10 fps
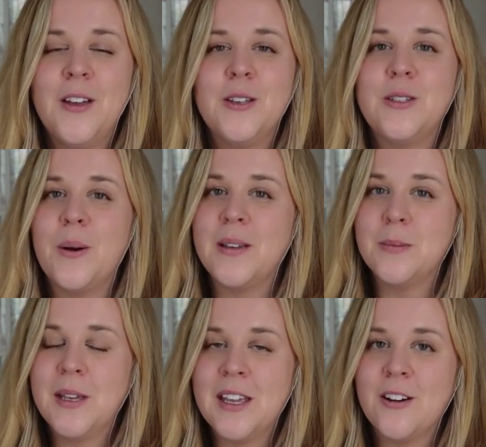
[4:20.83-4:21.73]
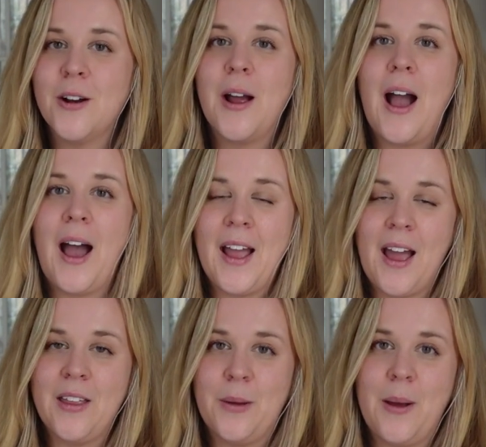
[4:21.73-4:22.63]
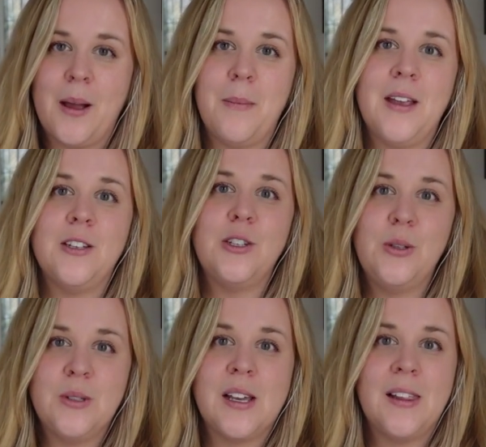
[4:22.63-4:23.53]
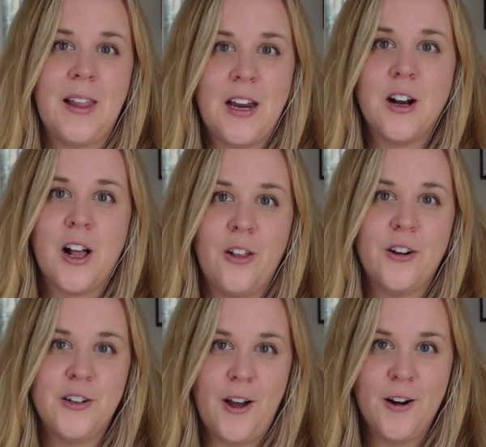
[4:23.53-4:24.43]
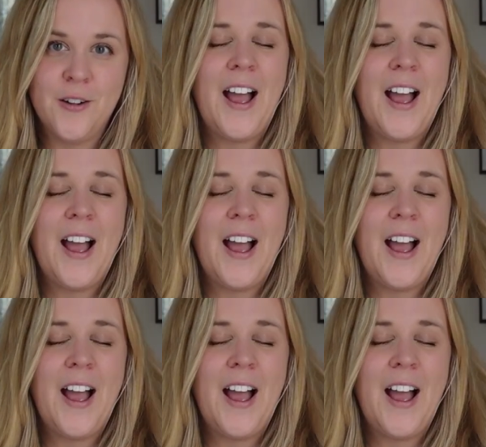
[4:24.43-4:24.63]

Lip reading: So as a beginner, I highly recommend using a lighter colored yarn.